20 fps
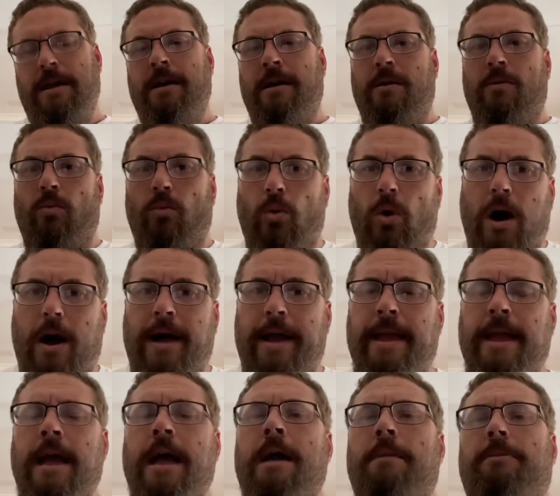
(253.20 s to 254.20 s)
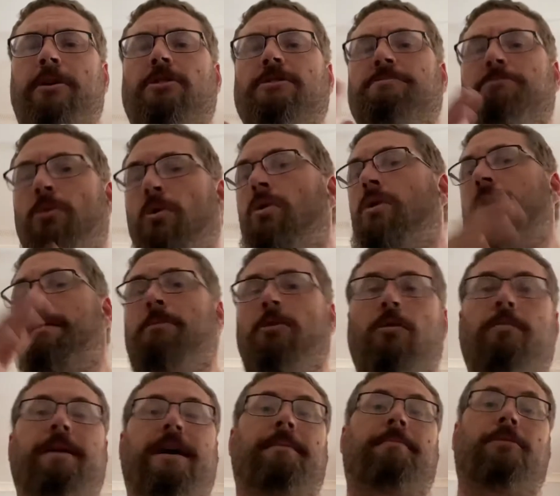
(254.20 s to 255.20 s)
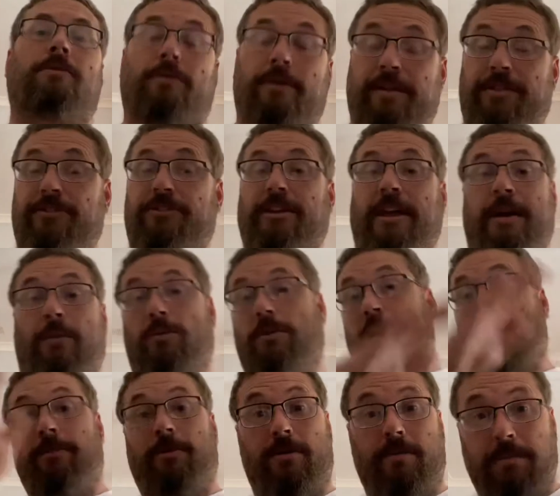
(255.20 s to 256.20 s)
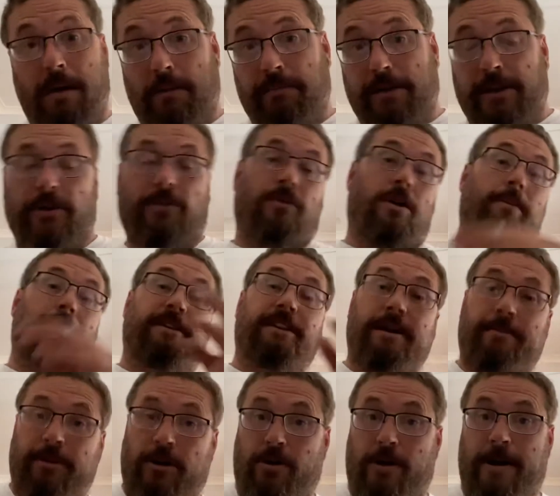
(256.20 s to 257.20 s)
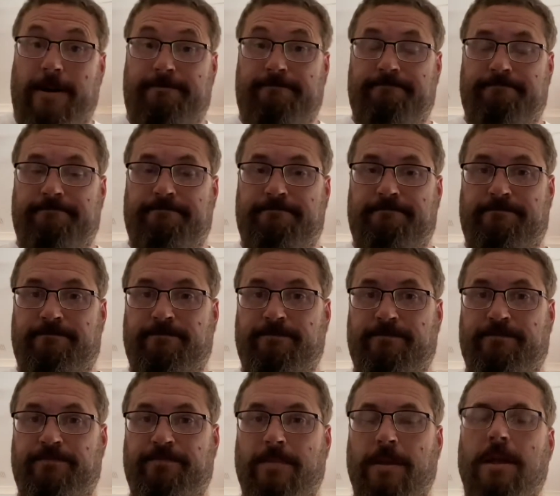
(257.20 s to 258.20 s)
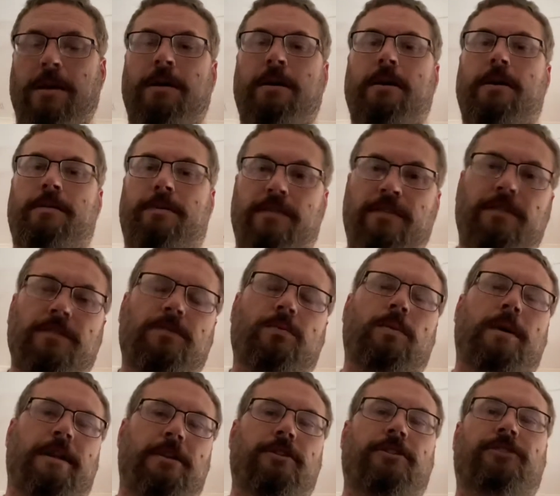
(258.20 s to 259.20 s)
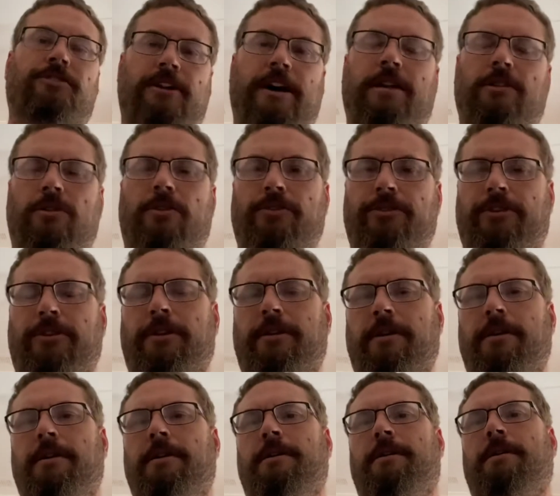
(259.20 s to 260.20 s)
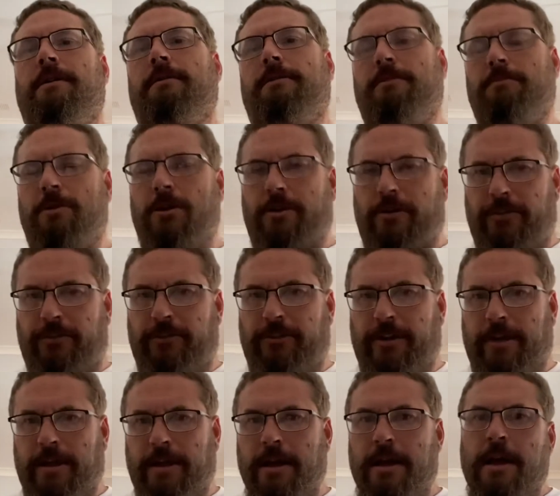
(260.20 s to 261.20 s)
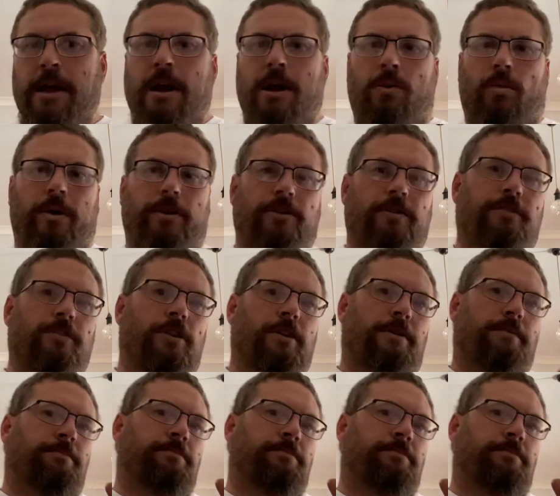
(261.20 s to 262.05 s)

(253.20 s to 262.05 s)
Why? Because more and more people are either saying, well, I'm a Republican or I'm a Democrat. This is when you start losing democracy. When you've got a